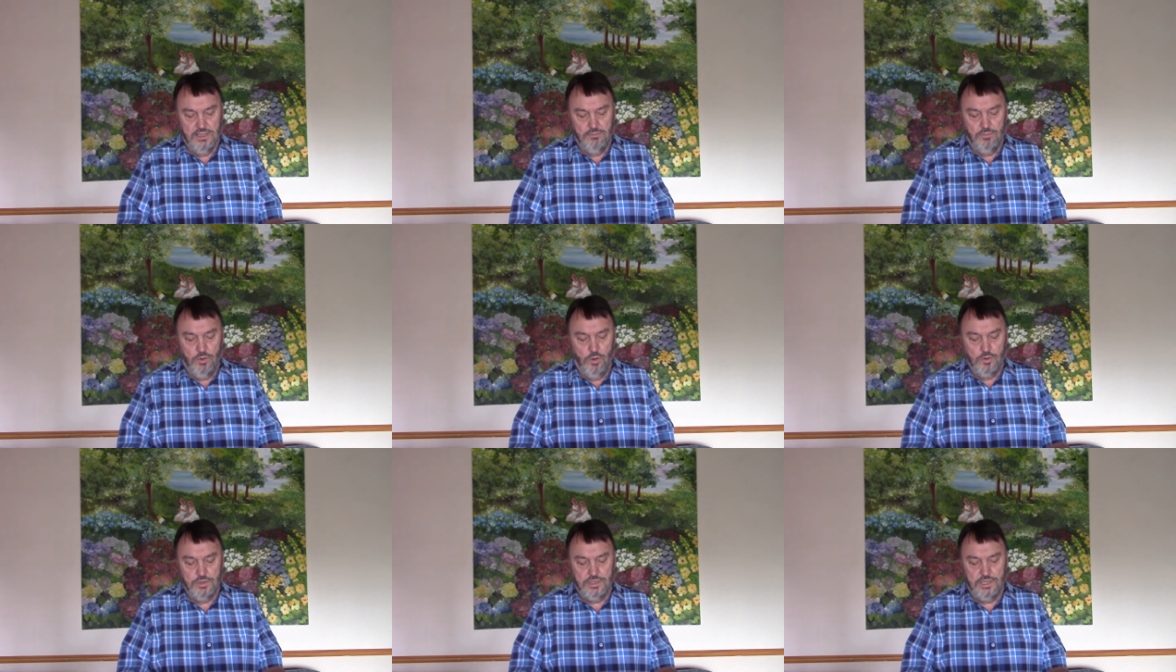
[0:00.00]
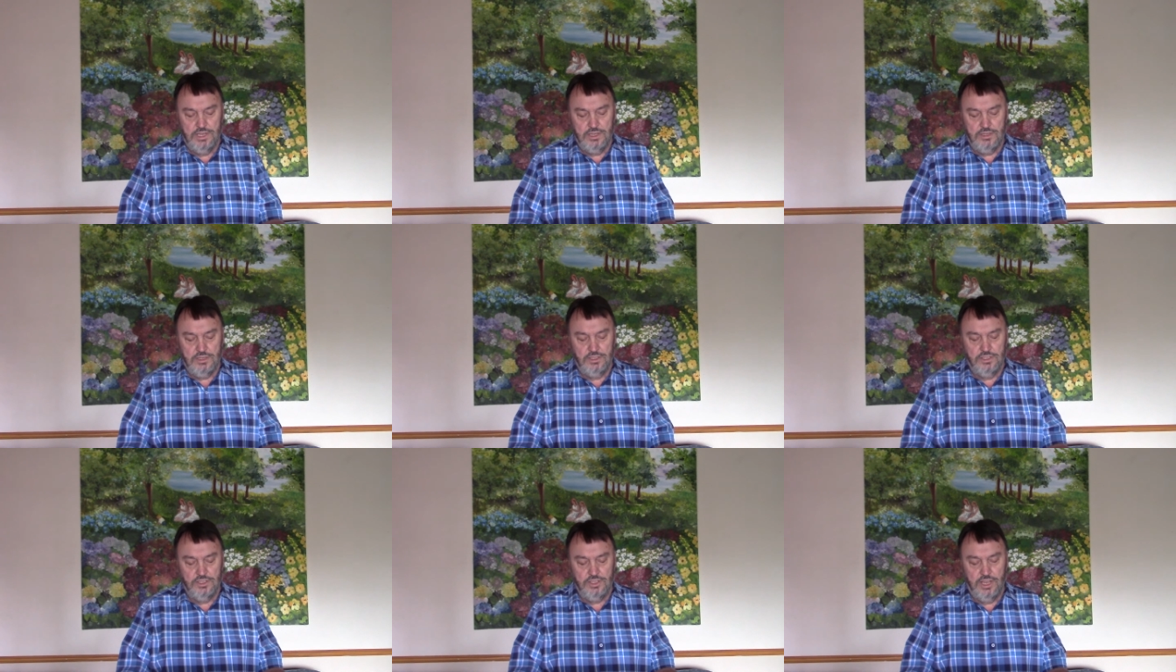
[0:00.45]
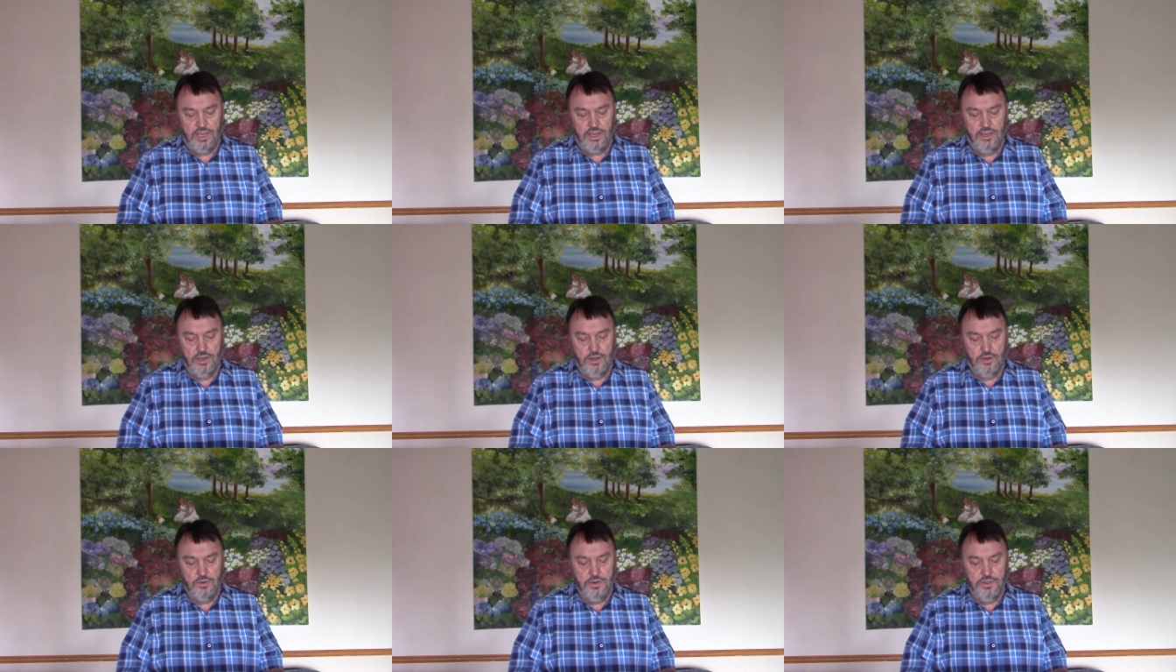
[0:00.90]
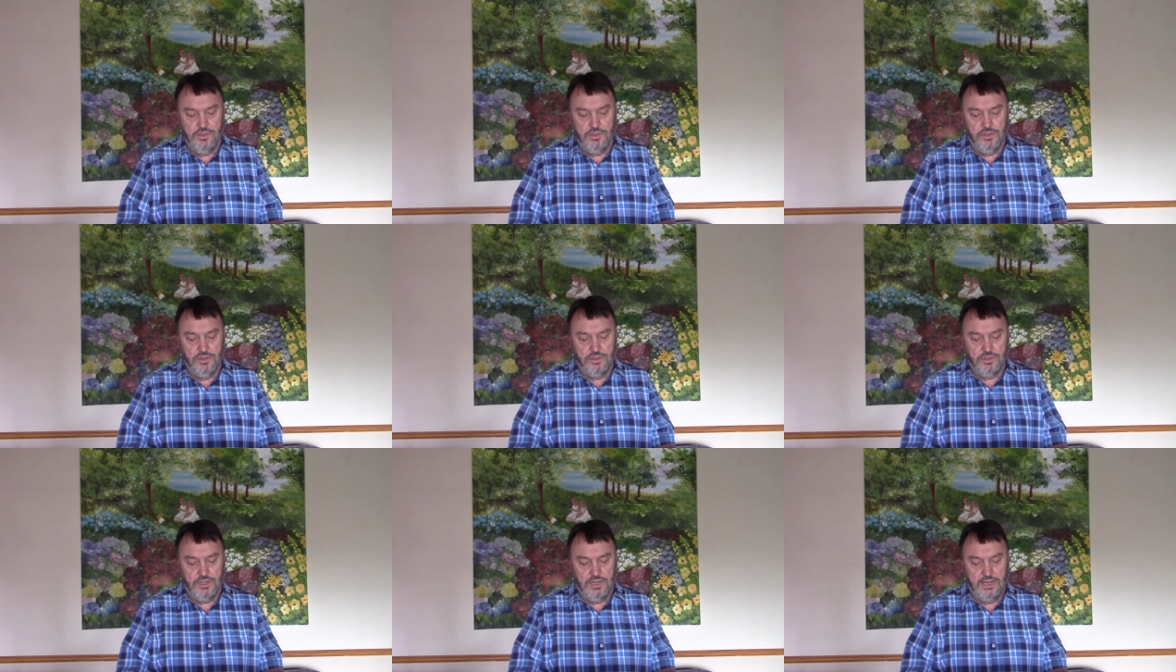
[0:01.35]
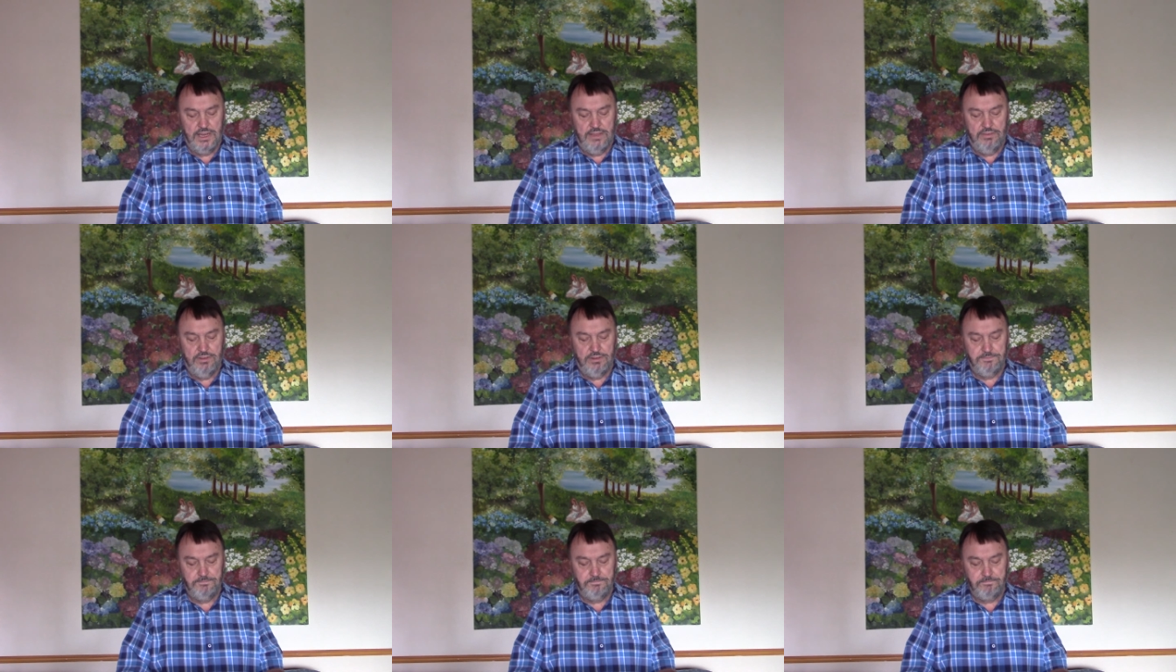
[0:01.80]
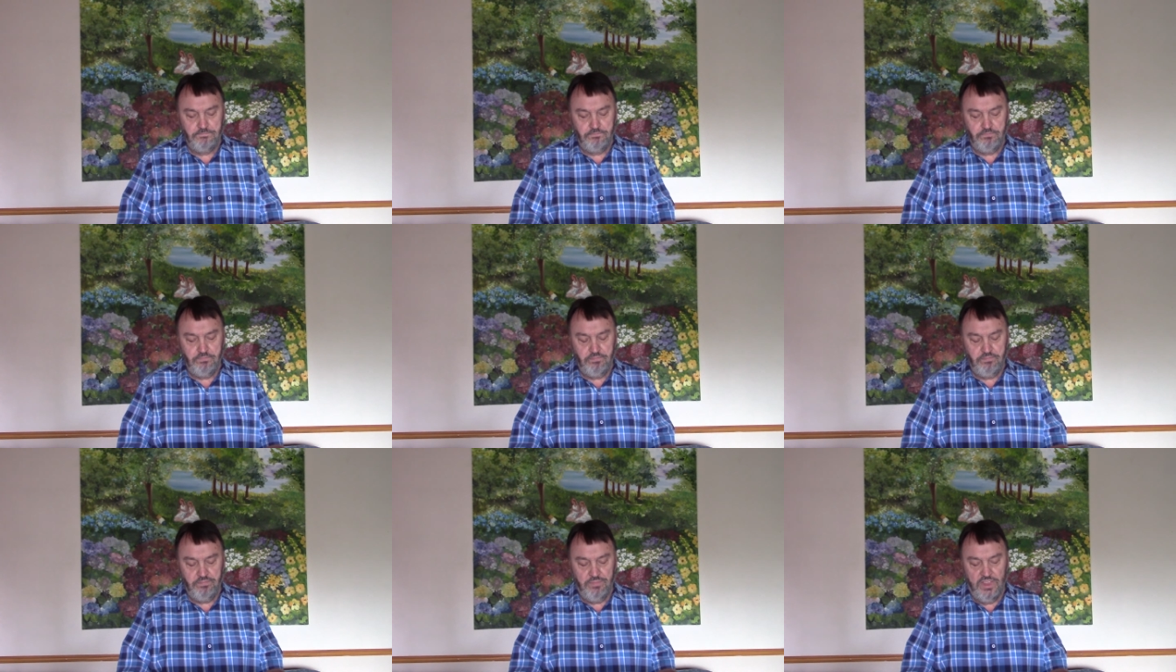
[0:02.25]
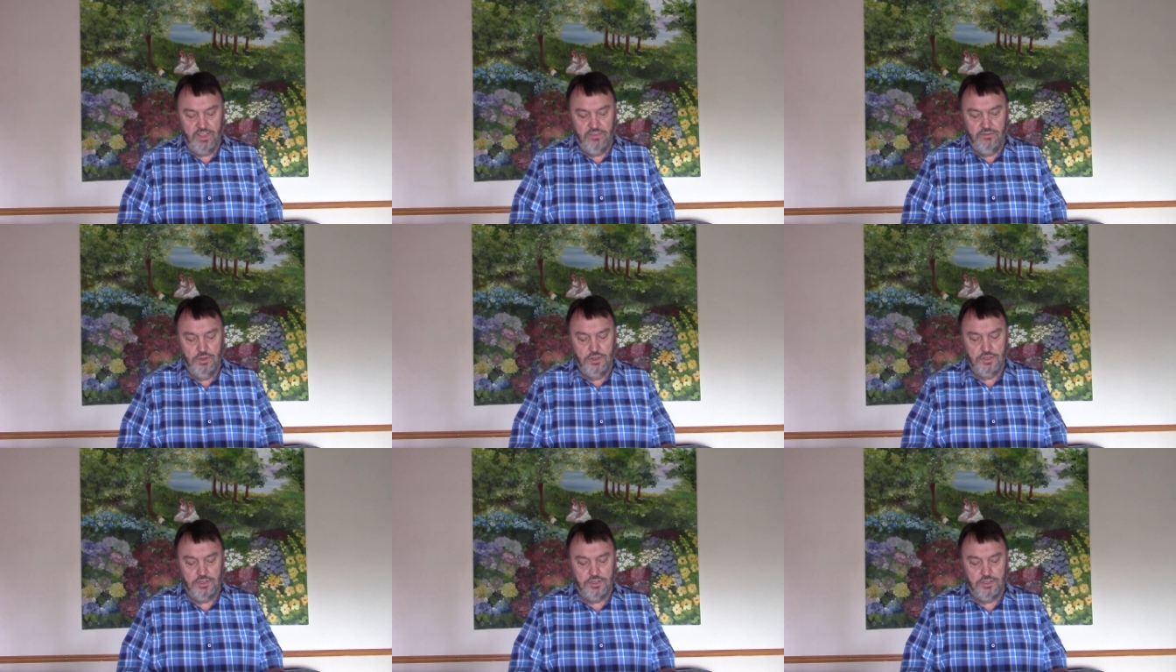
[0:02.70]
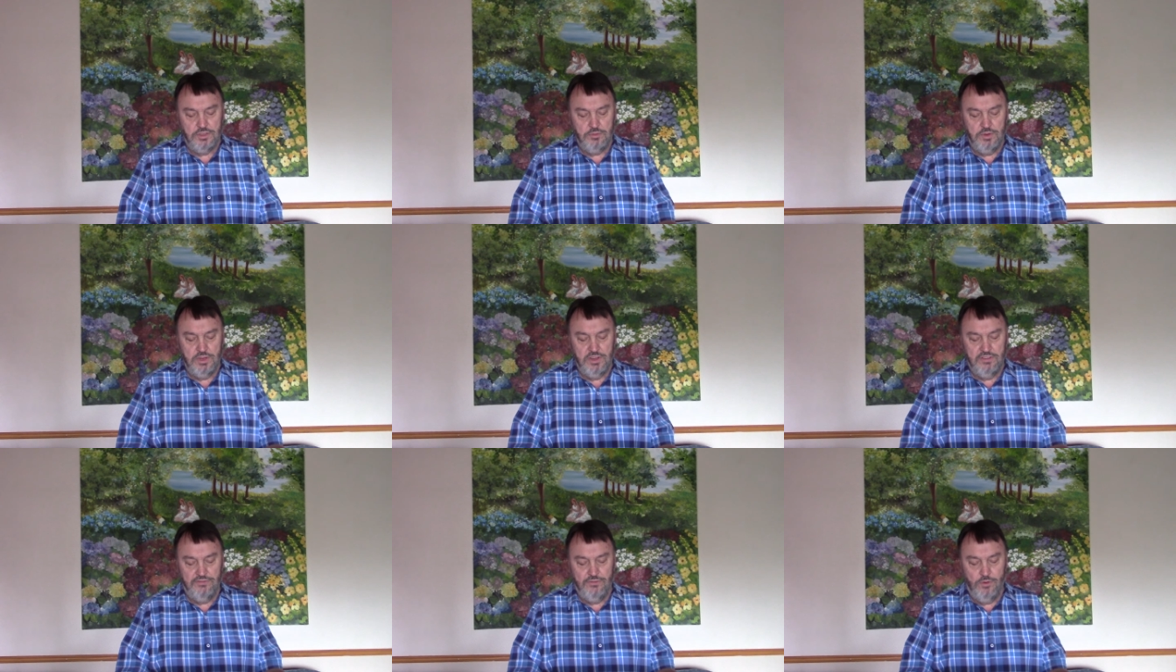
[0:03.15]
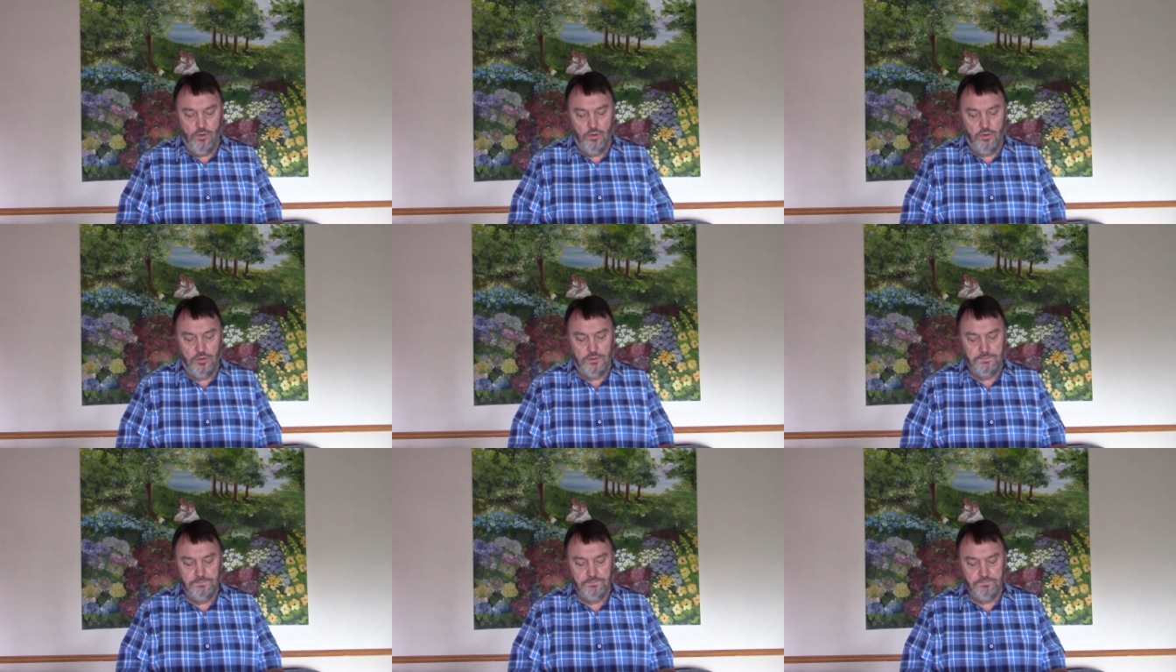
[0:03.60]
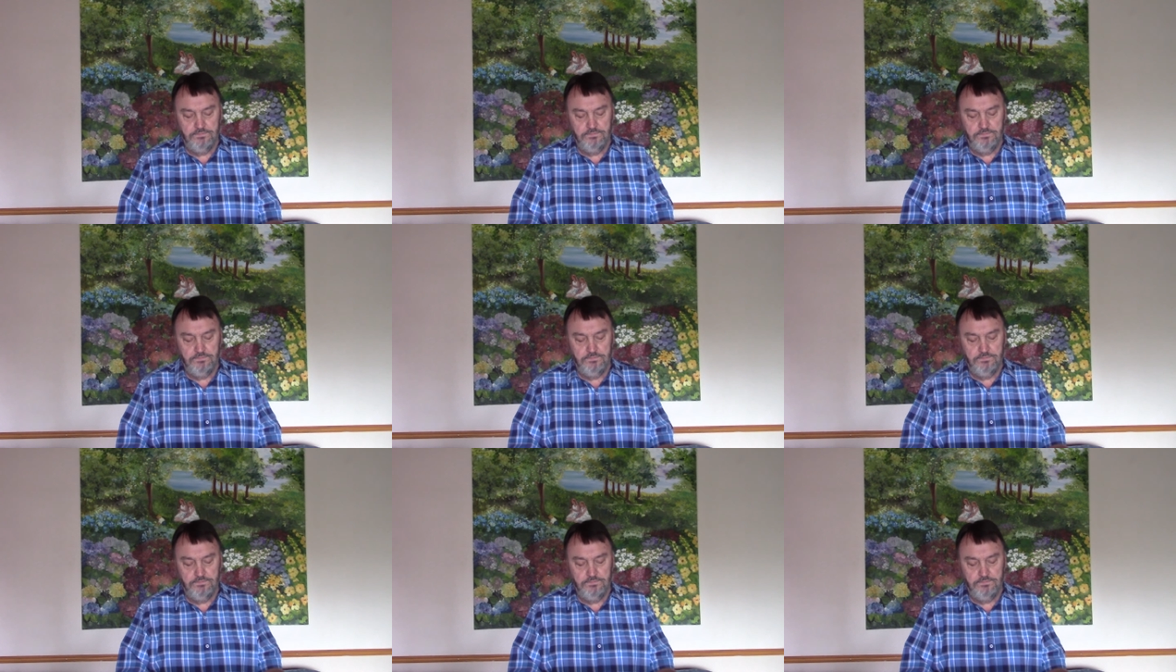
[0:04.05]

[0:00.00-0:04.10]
Paul says in 2 Corinthians 11, verses 3 and 4,